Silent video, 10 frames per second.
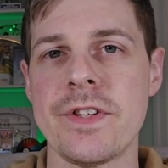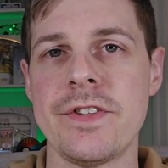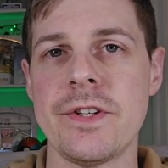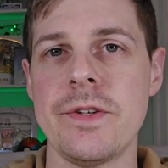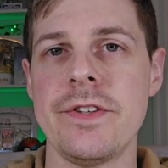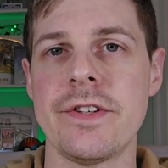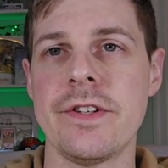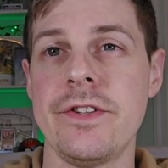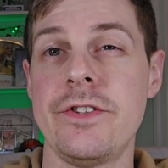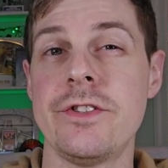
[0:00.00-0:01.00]
series that
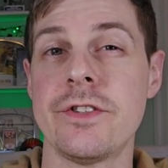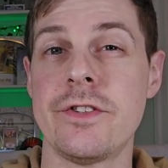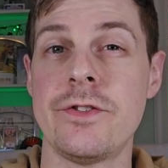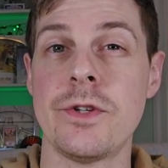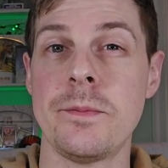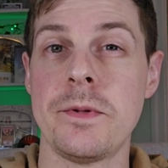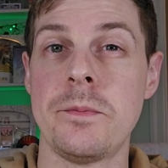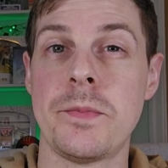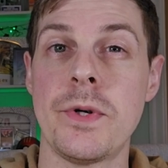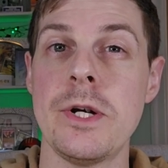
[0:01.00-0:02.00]
has just
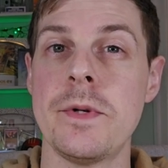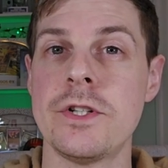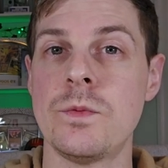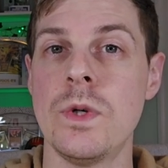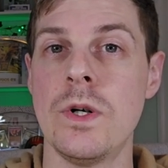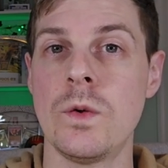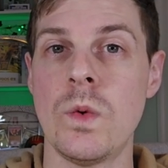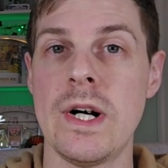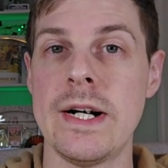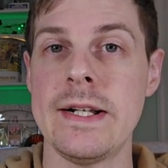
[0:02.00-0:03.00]
dropped pretty much
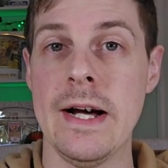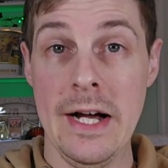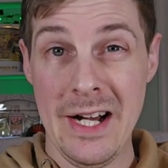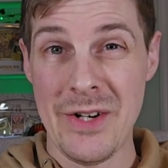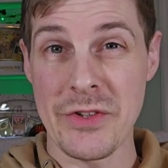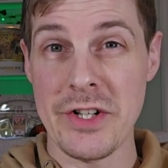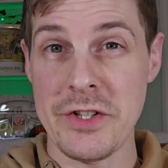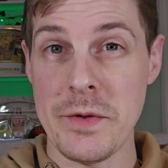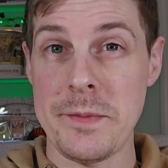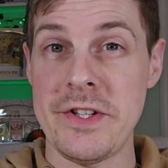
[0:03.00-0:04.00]
worldwide. I was going to
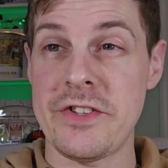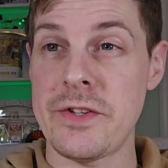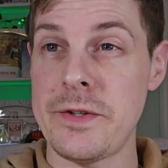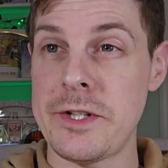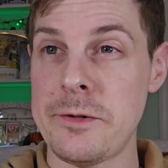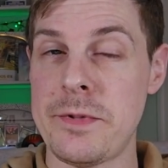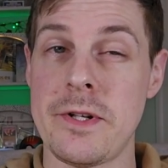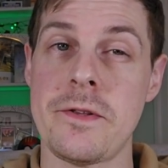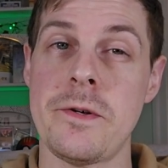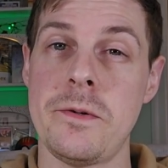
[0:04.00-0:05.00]
do it a bit sooner, but I
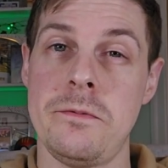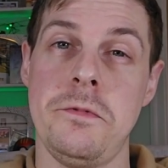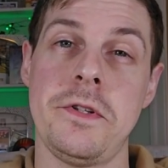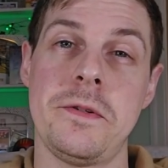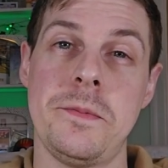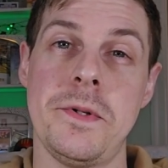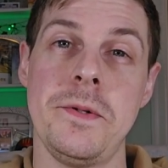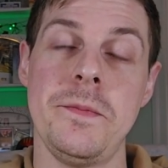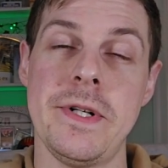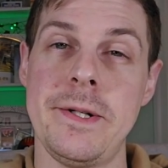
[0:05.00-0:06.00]
thought, what's the
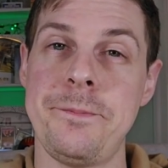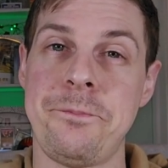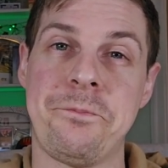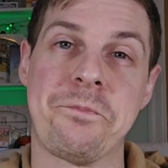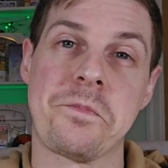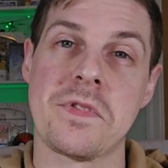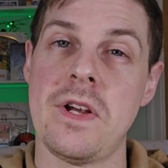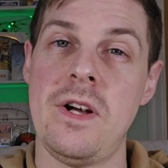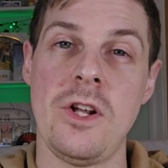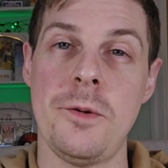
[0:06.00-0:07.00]
point when
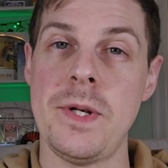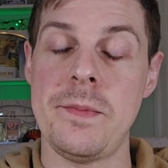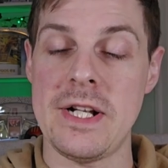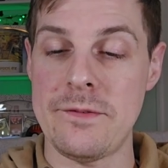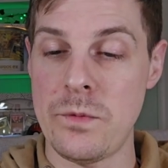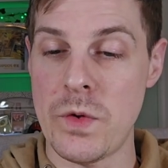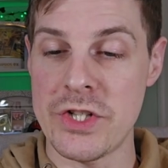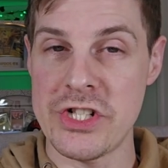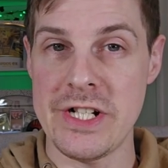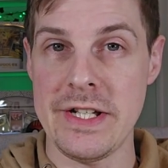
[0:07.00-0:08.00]
a lot of people haven't
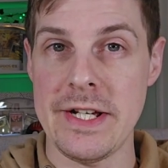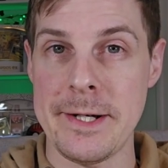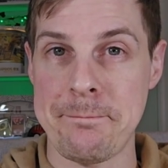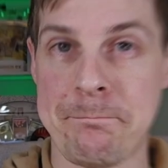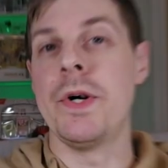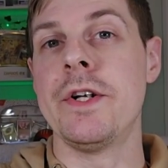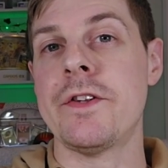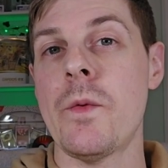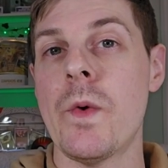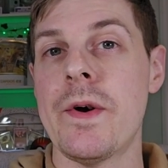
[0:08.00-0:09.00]
watched it yet? But
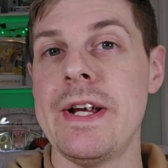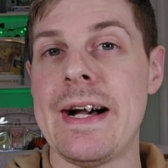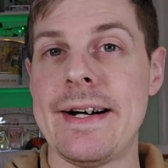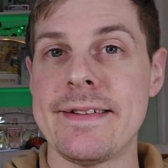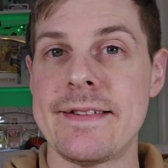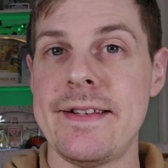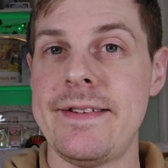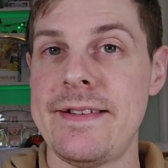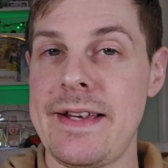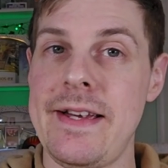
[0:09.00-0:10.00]
don't worry, as
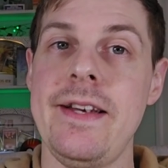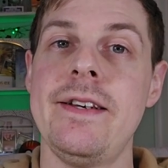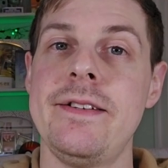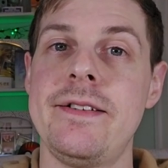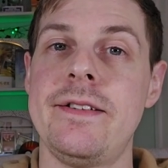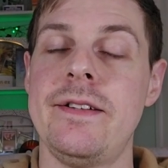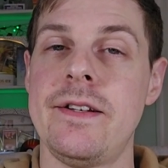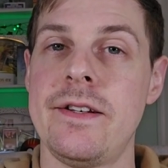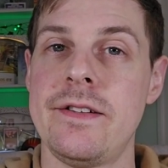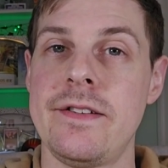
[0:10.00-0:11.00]
this is
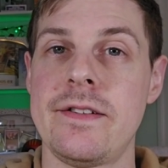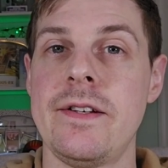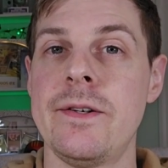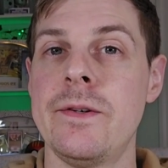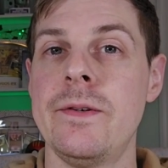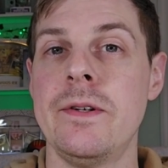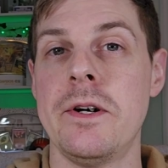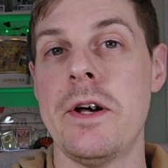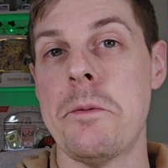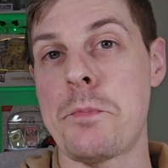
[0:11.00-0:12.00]
still
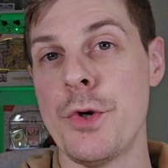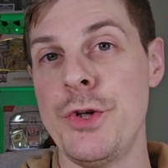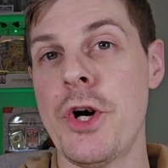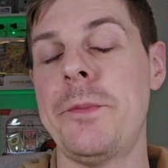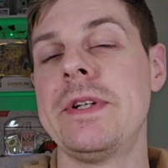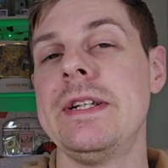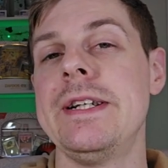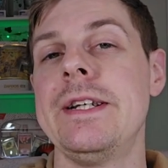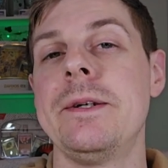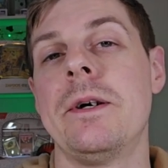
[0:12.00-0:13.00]

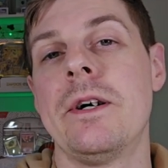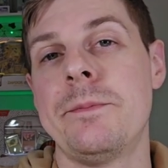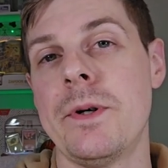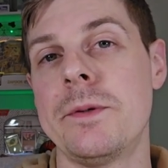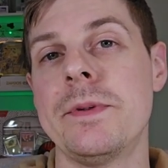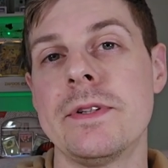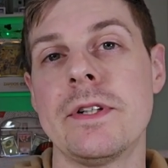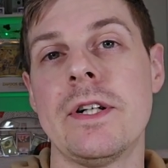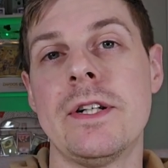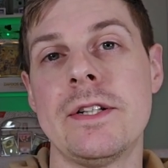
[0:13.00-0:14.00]
predominantly a
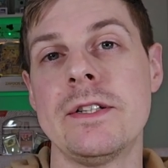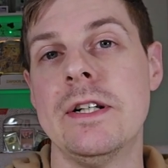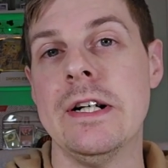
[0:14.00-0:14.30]
Pokemon card